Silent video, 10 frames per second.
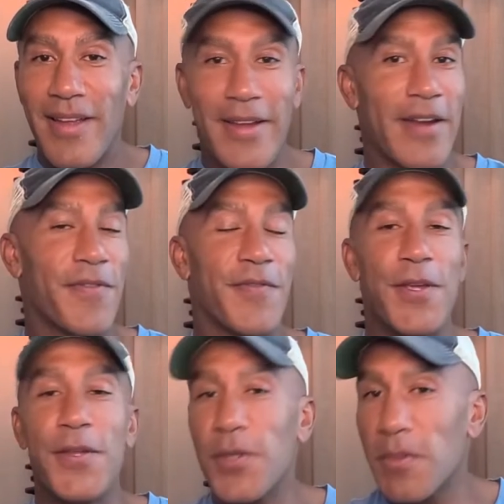You got to
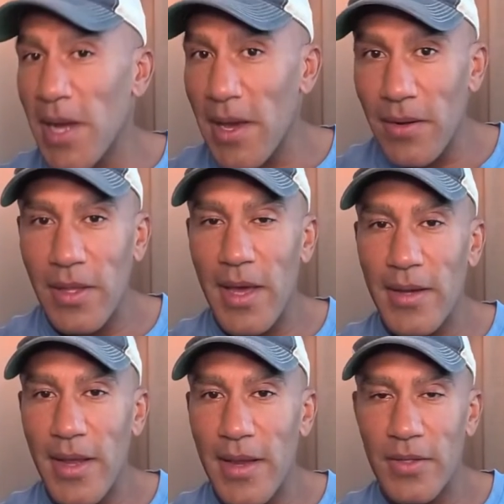feed your model a
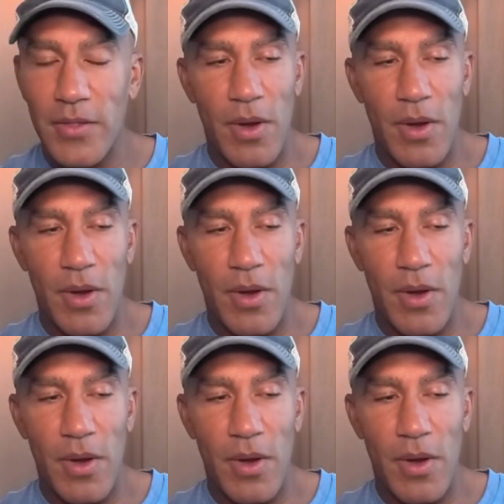lot of data.